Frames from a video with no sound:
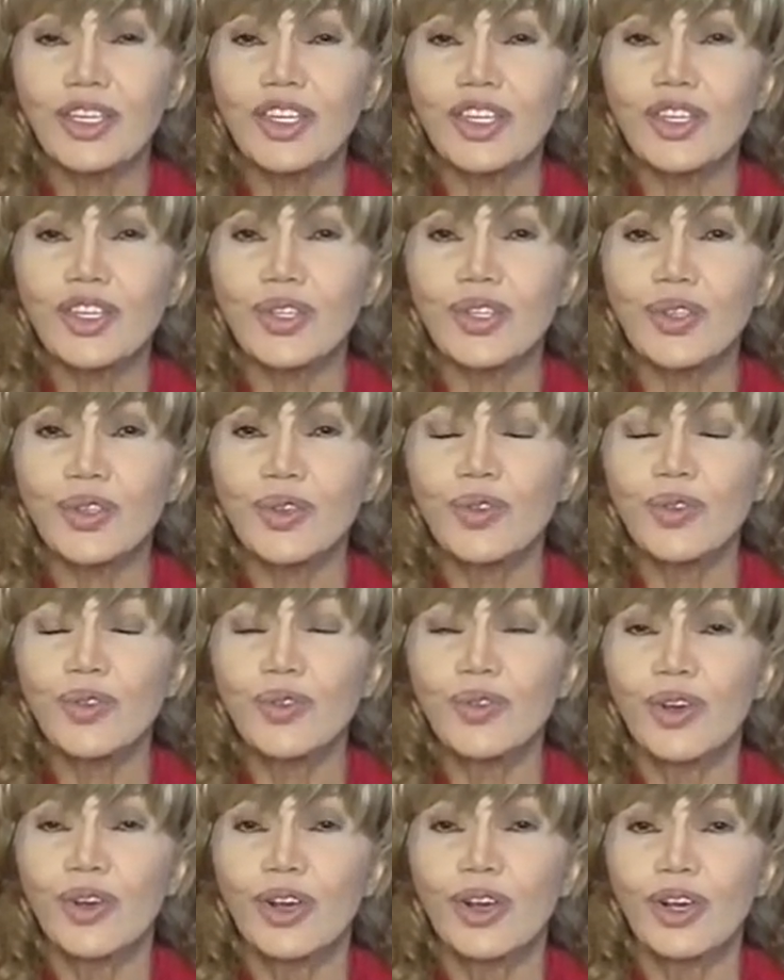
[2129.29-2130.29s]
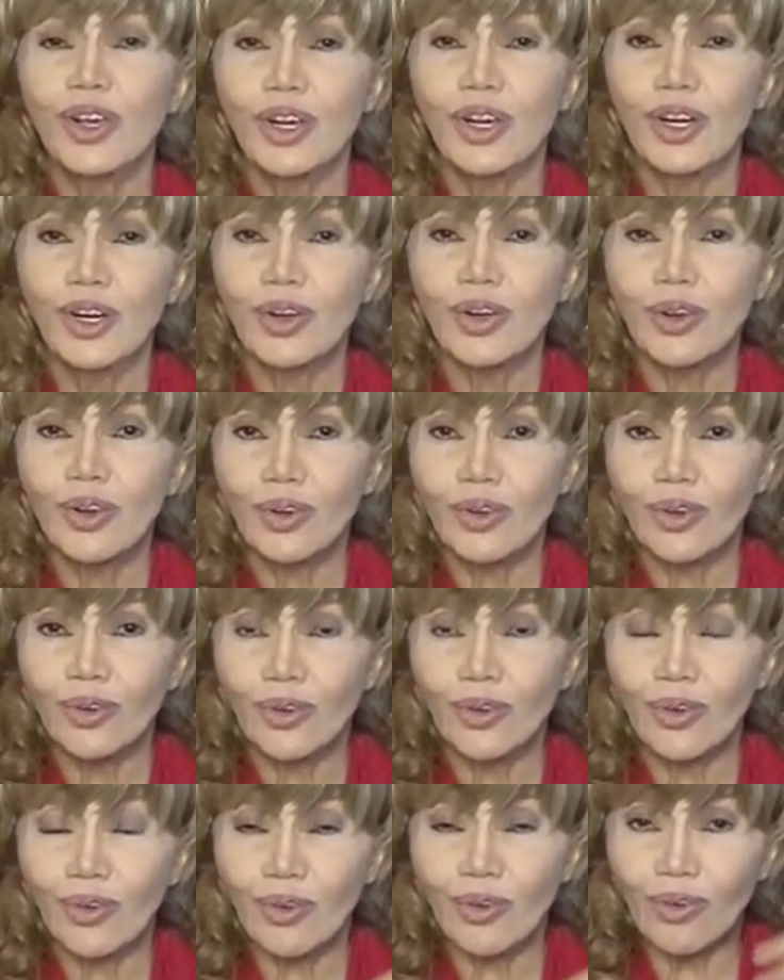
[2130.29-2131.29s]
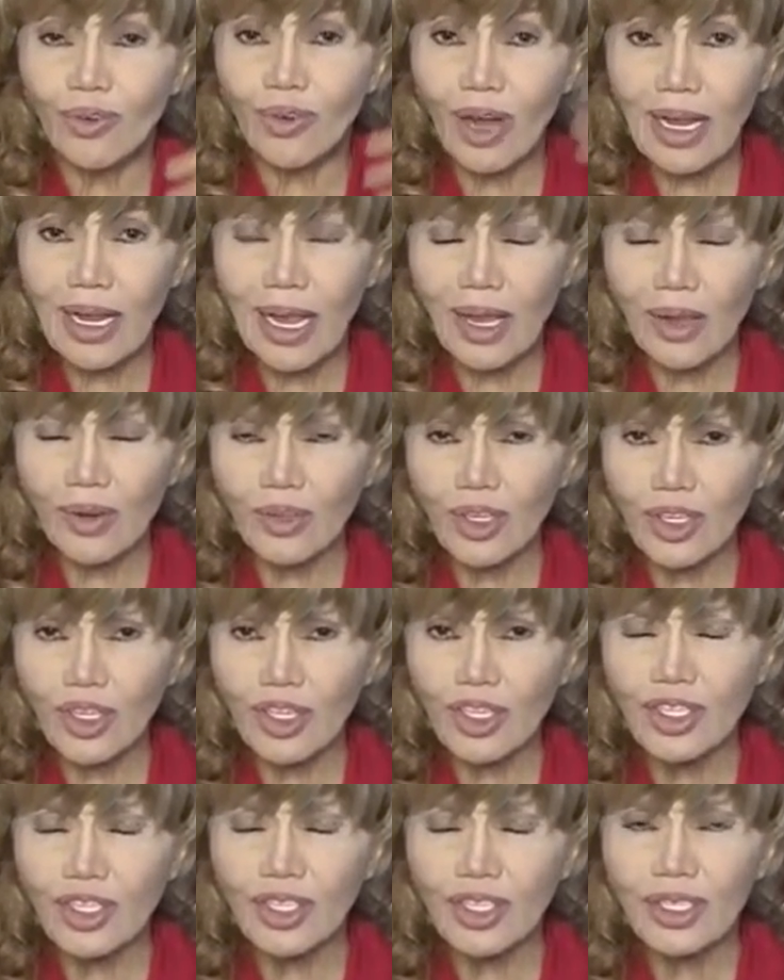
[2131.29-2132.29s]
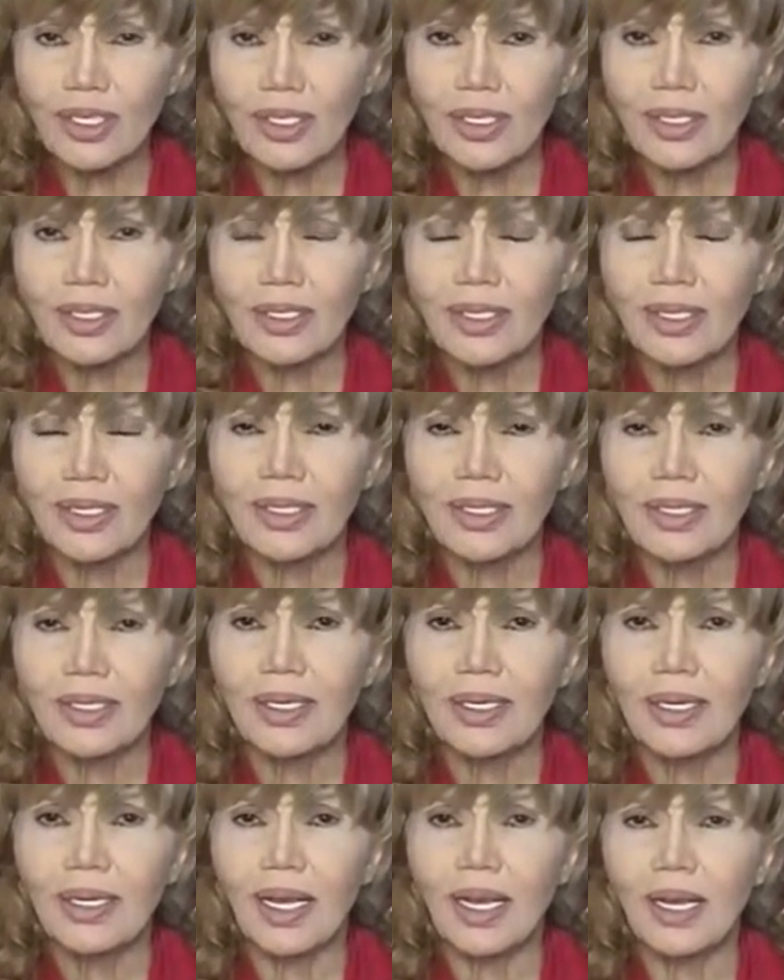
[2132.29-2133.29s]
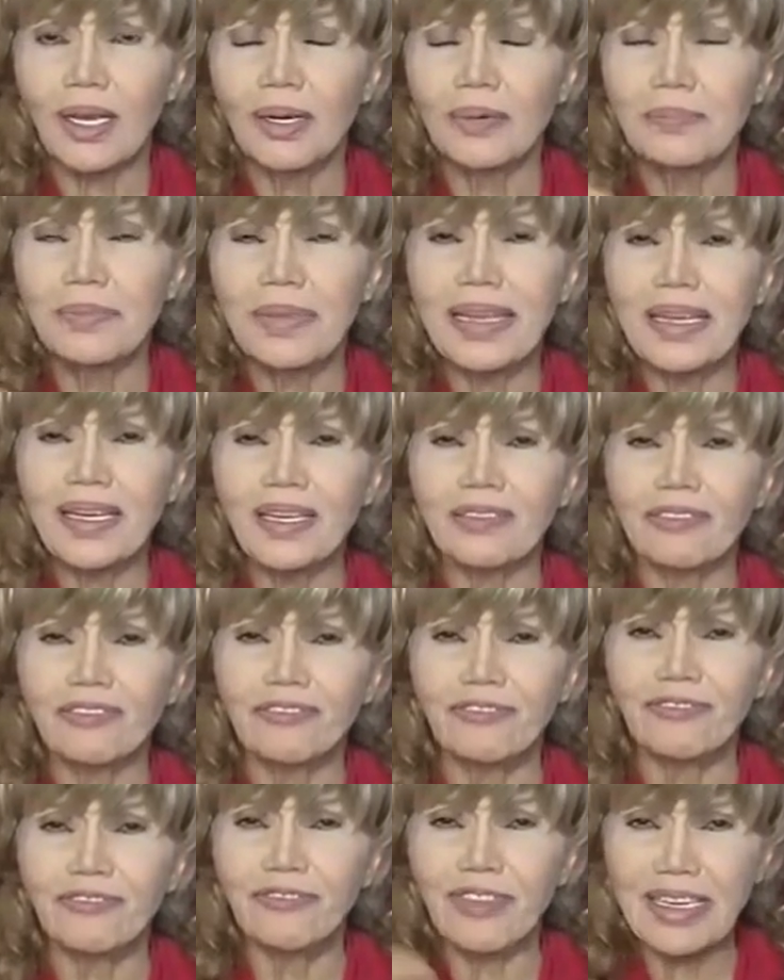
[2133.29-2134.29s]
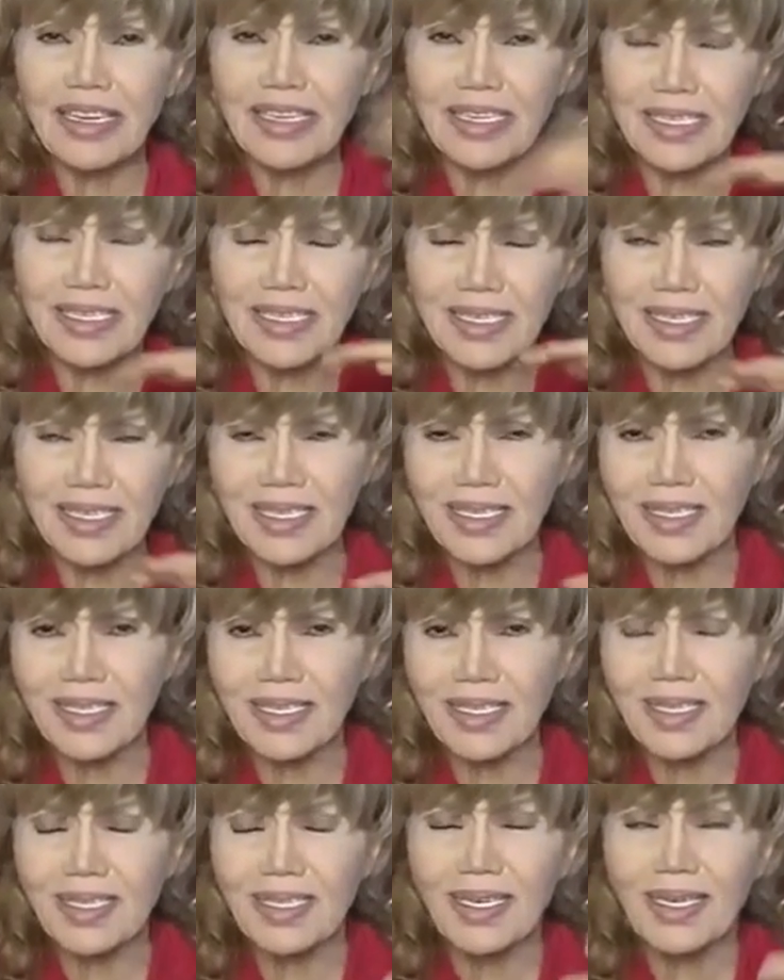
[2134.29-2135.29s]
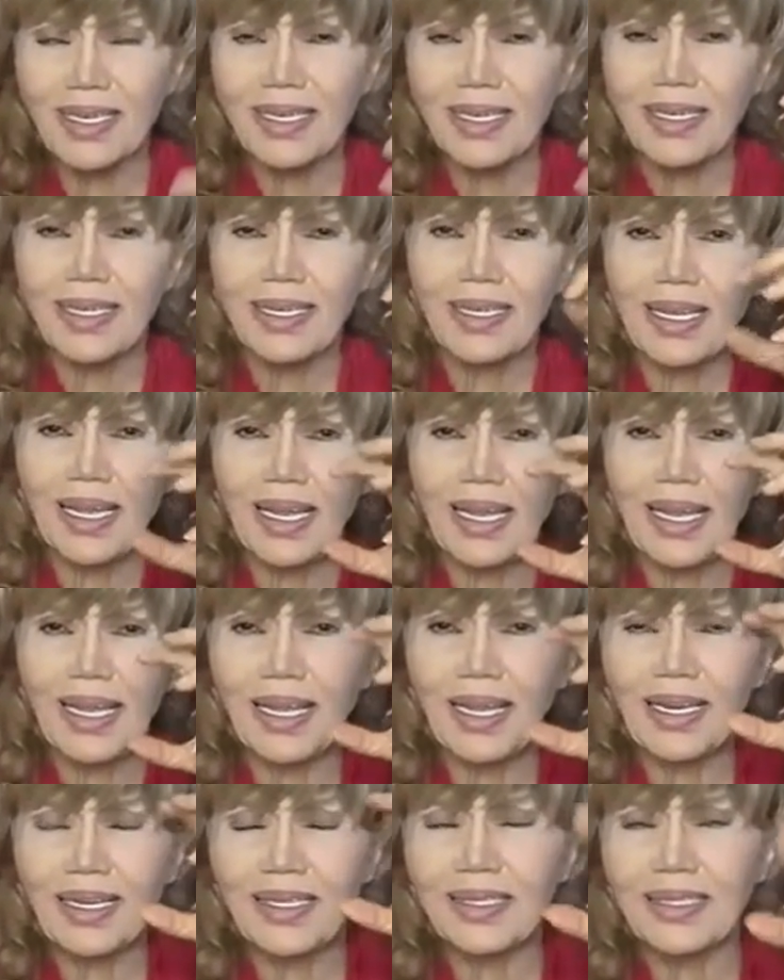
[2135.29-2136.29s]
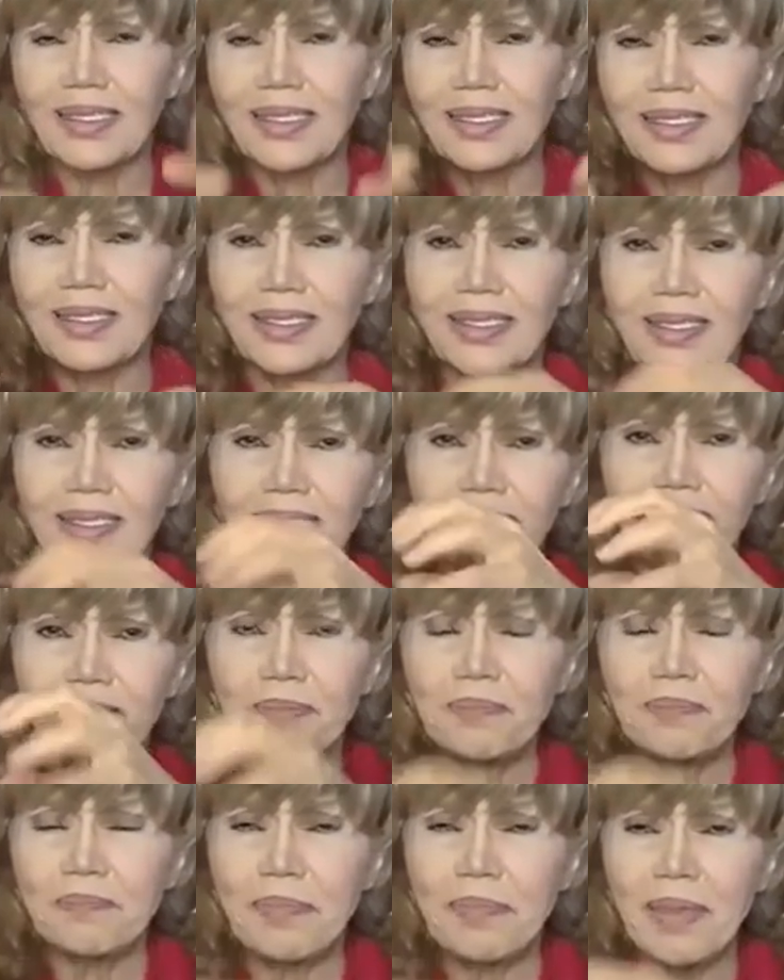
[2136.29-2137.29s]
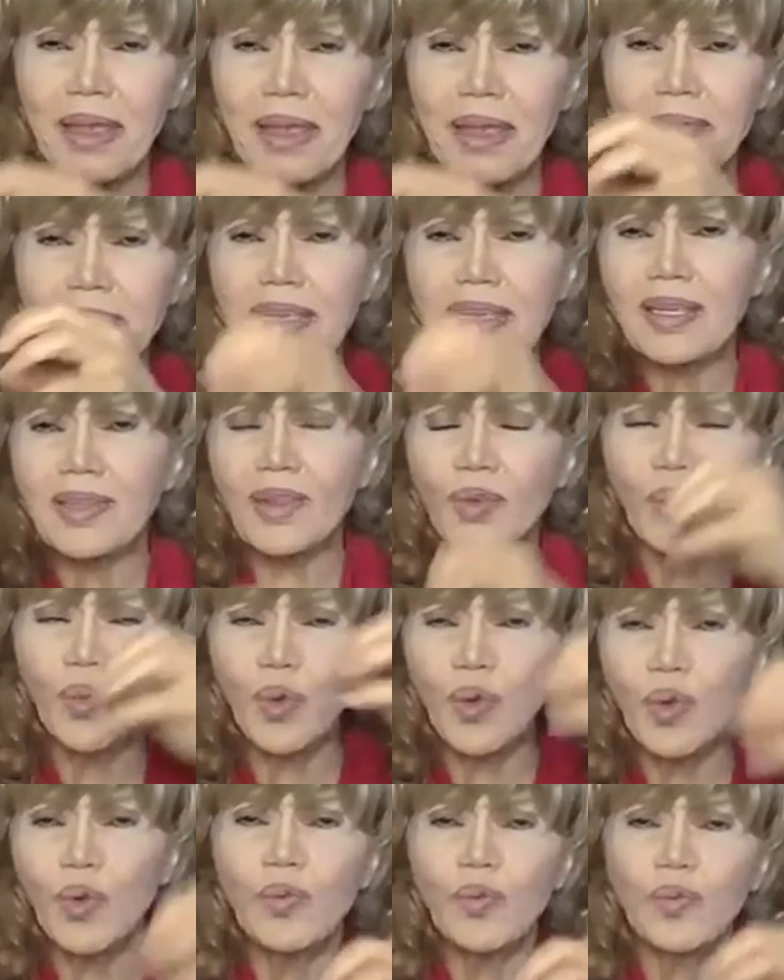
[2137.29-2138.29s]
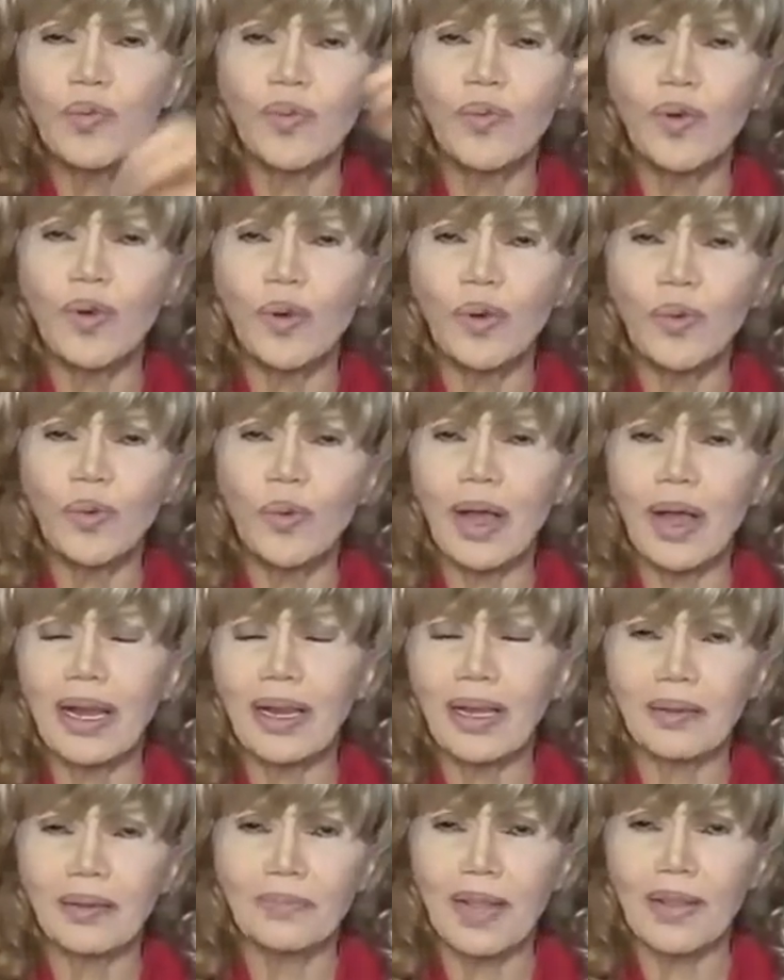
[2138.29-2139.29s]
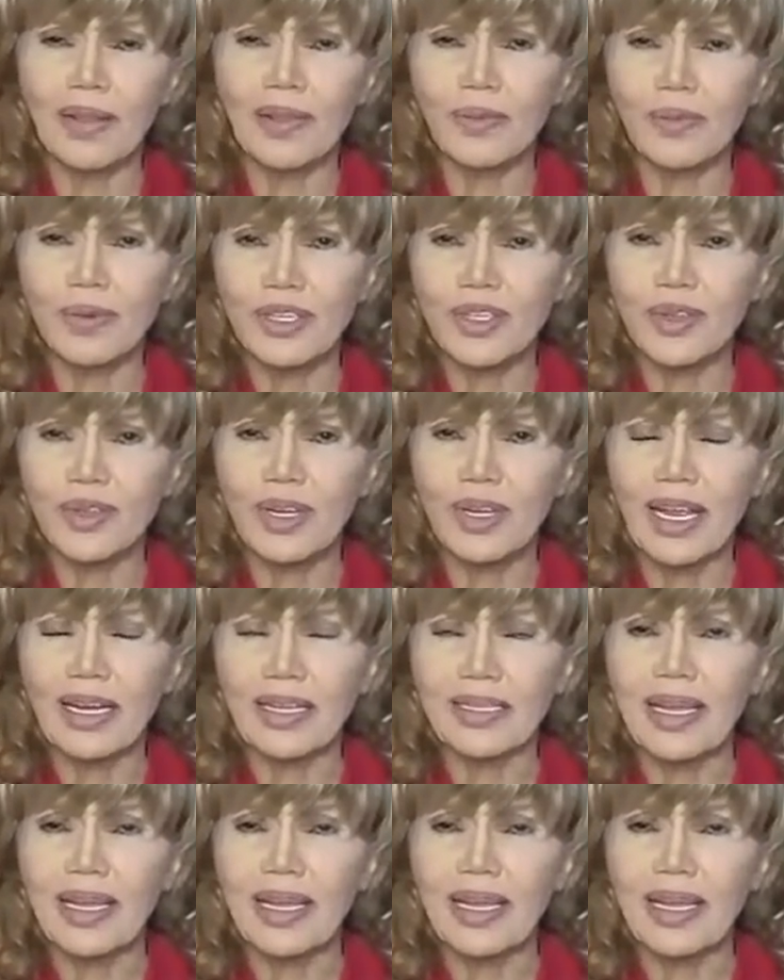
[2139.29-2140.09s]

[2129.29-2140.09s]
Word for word: To run out her being a fetus and baby in the womb while her mother was doing it.